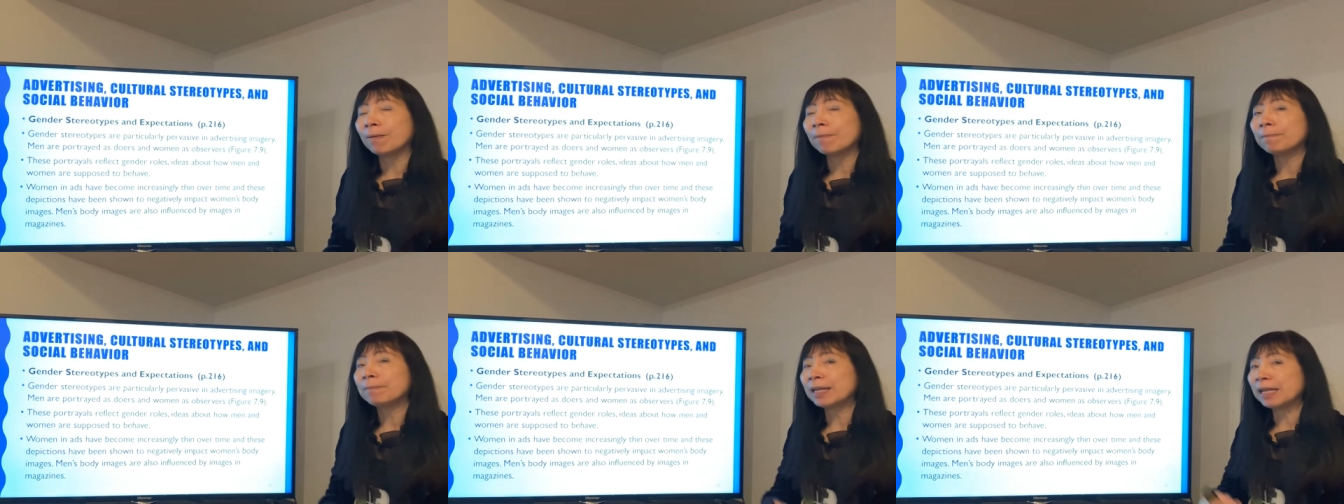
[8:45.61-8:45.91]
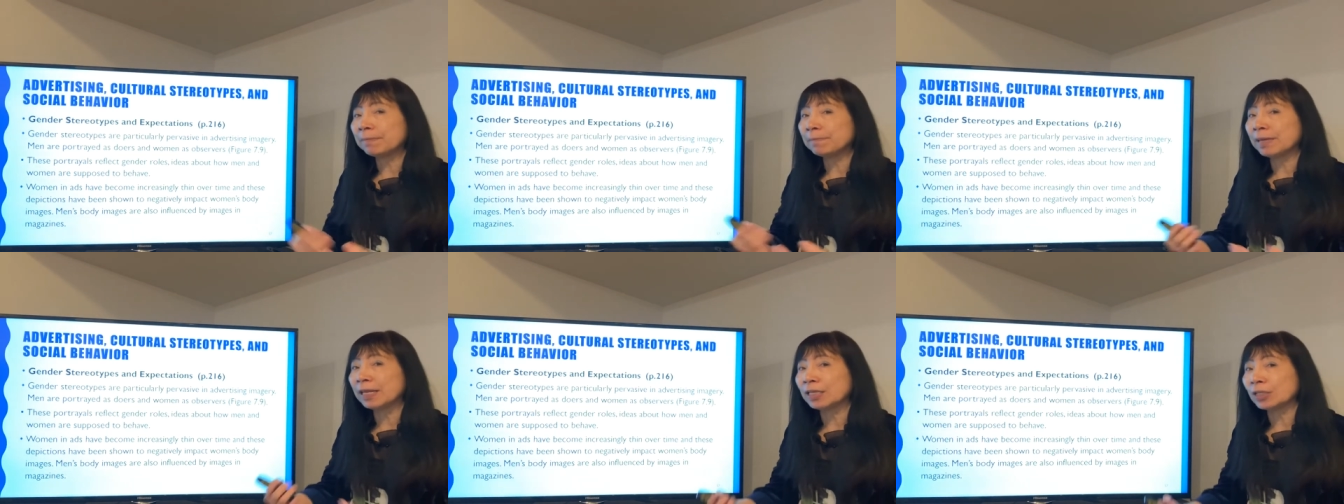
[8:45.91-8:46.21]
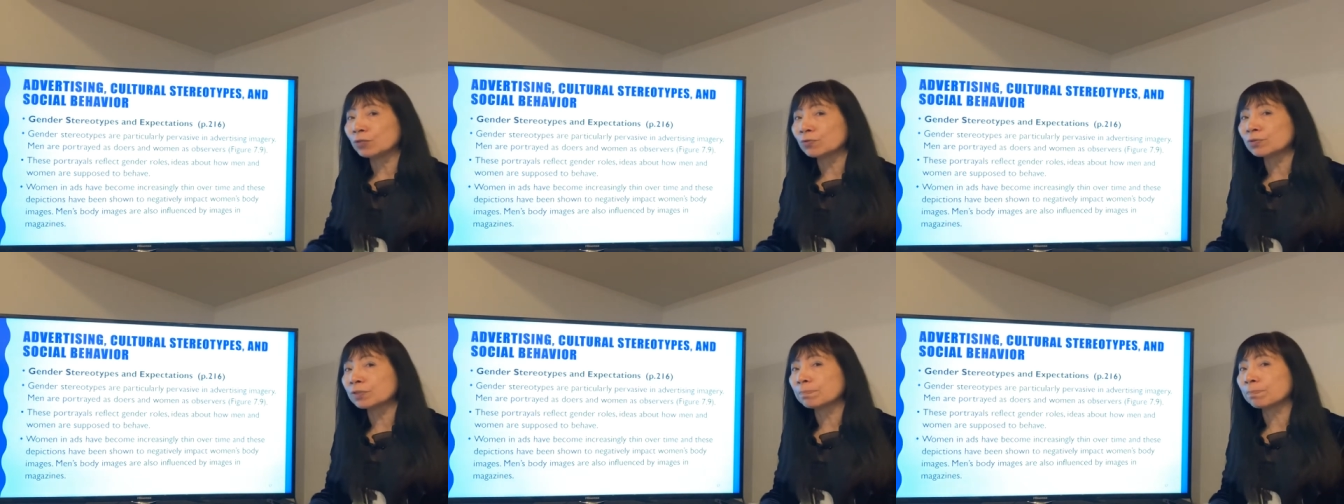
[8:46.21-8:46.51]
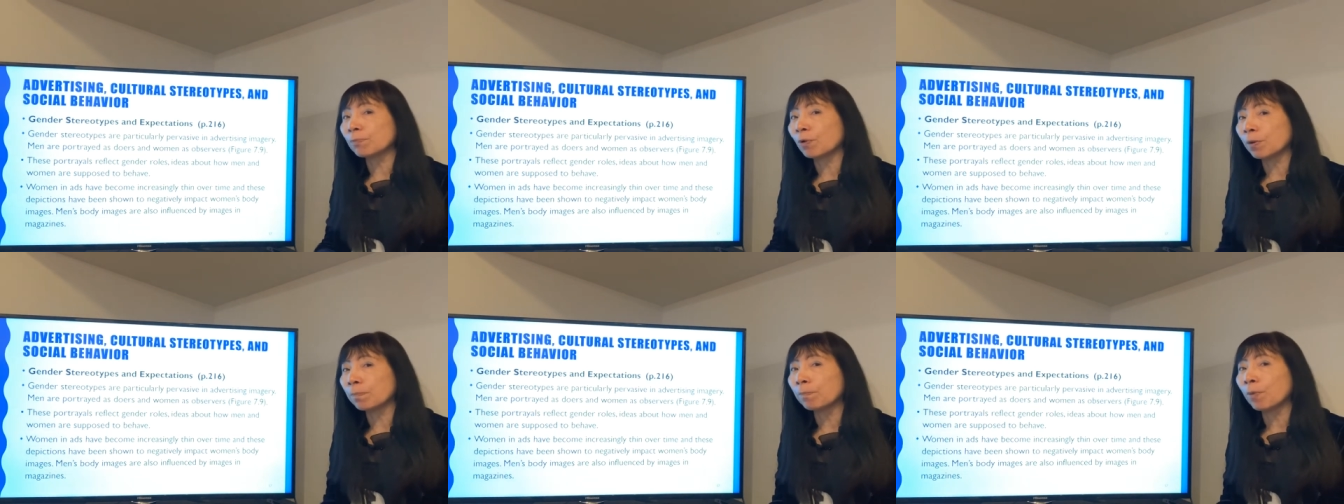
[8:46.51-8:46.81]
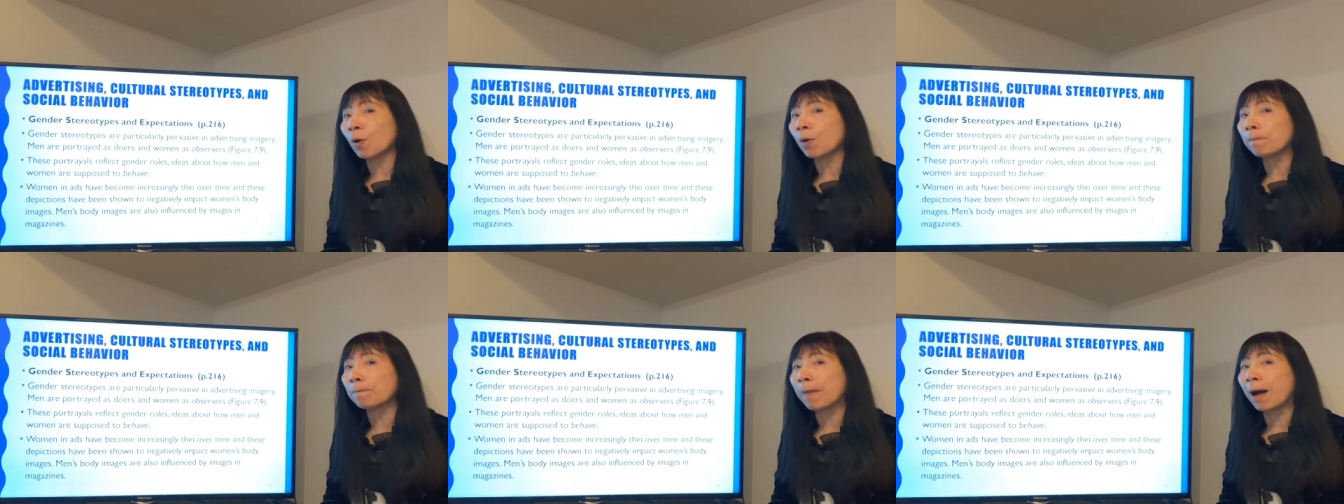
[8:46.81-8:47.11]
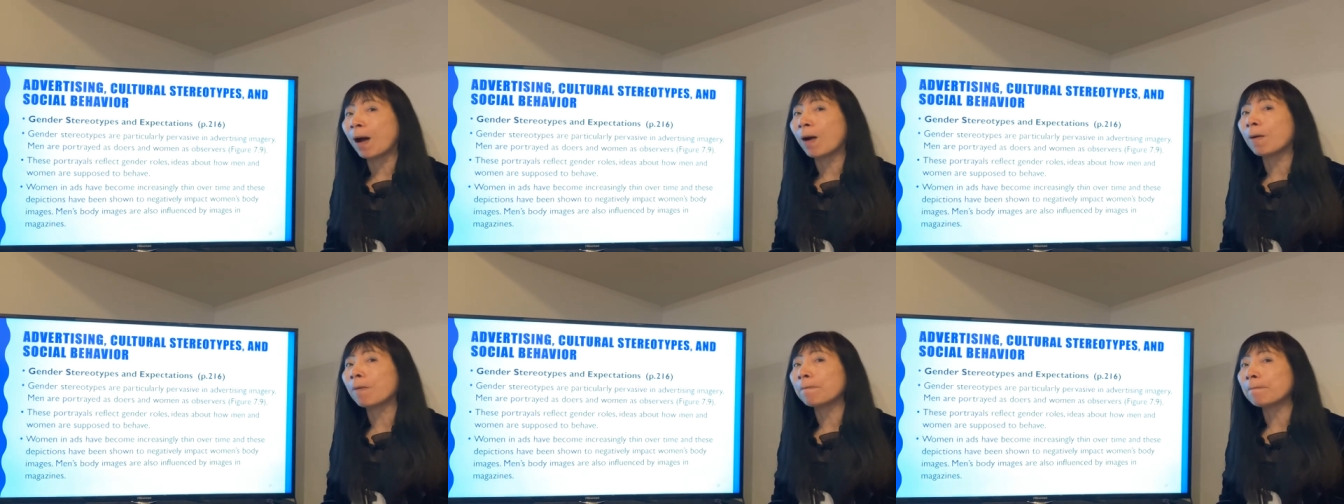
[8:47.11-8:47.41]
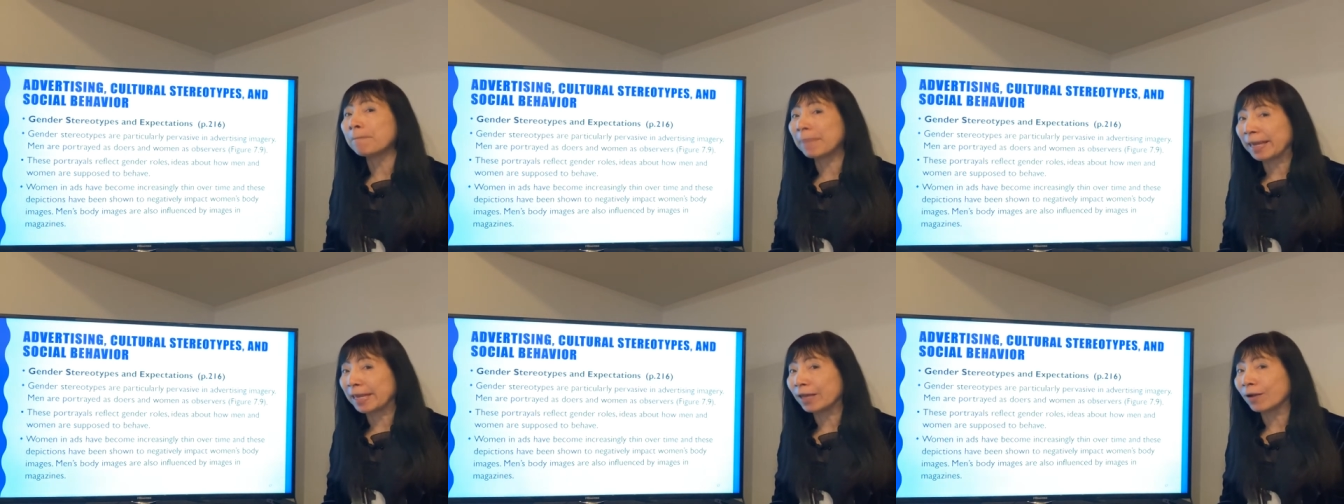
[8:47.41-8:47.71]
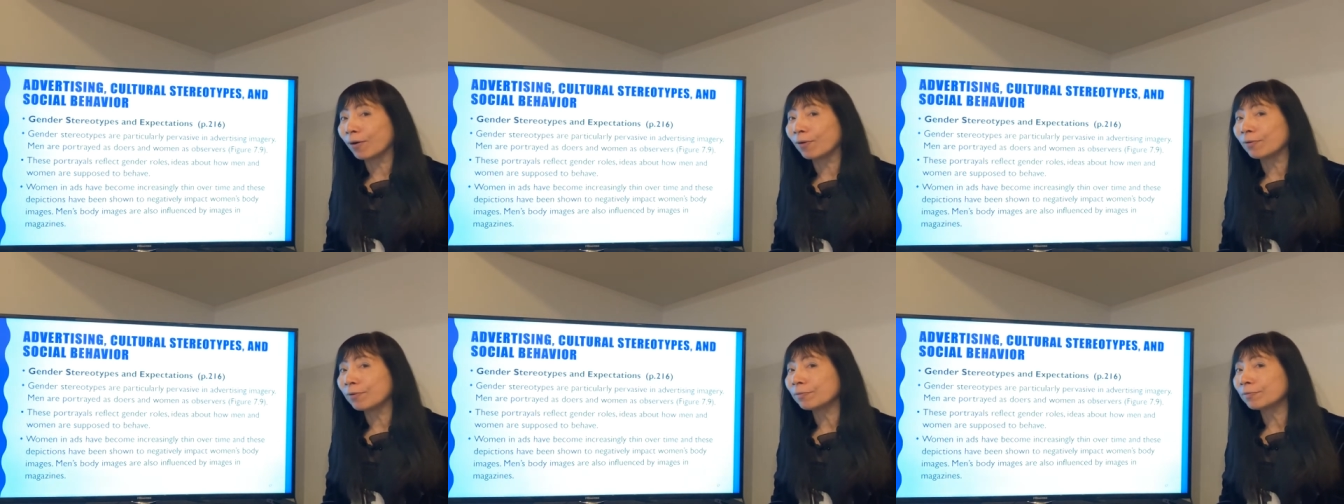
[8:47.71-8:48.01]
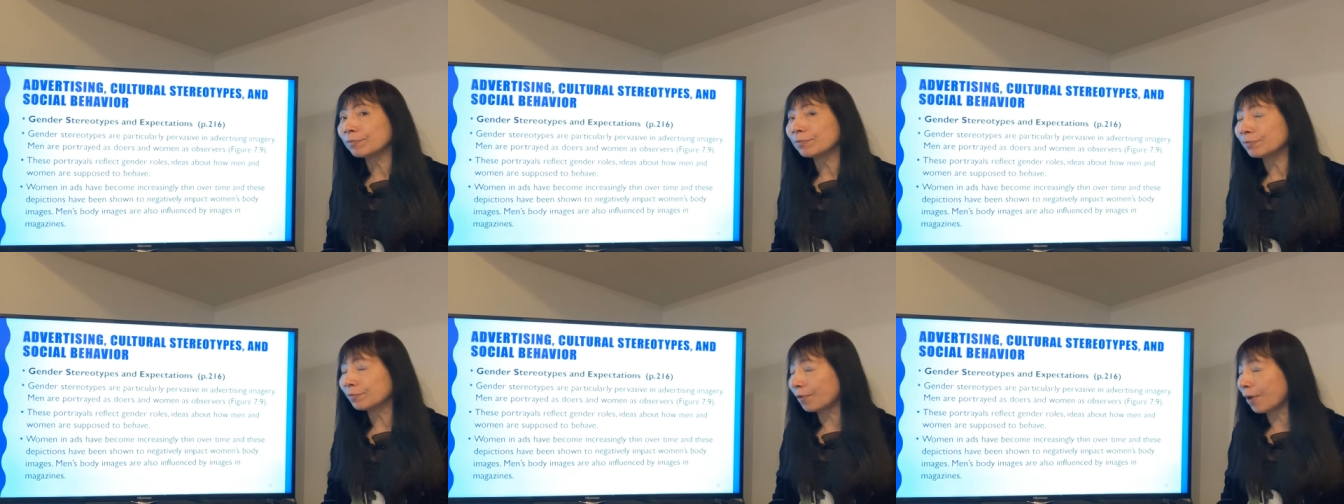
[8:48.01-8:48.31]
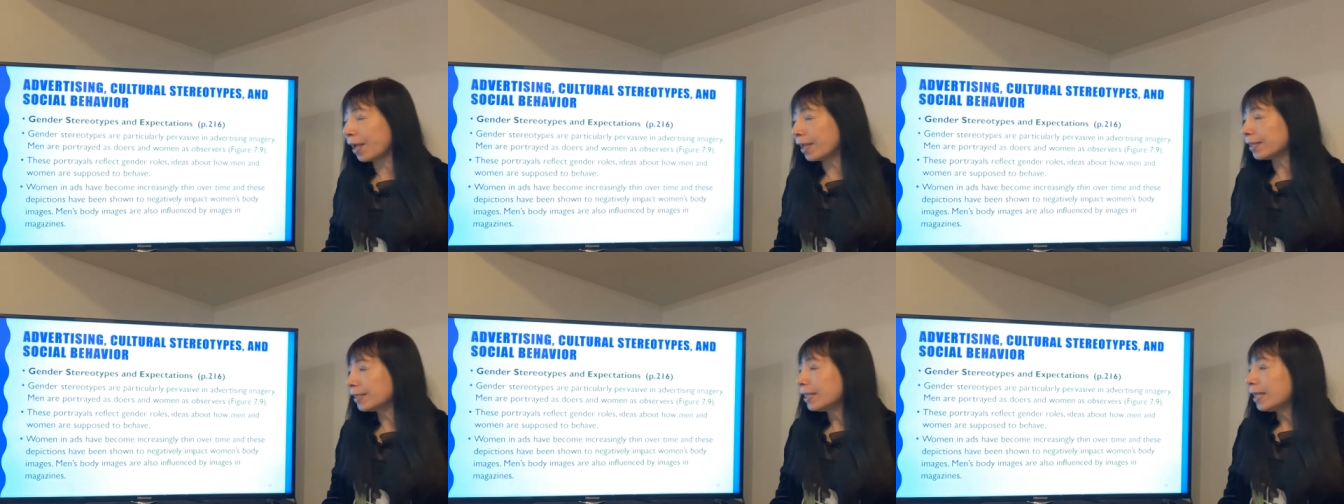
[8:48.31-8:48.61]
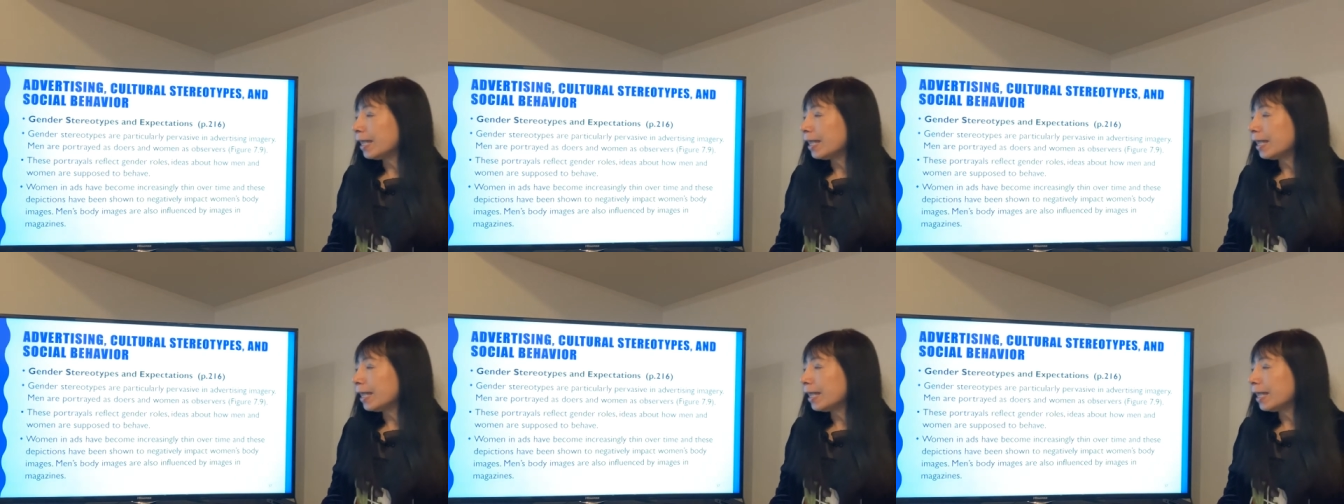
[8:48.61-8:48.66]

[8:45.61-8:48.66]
they may use more about male, right?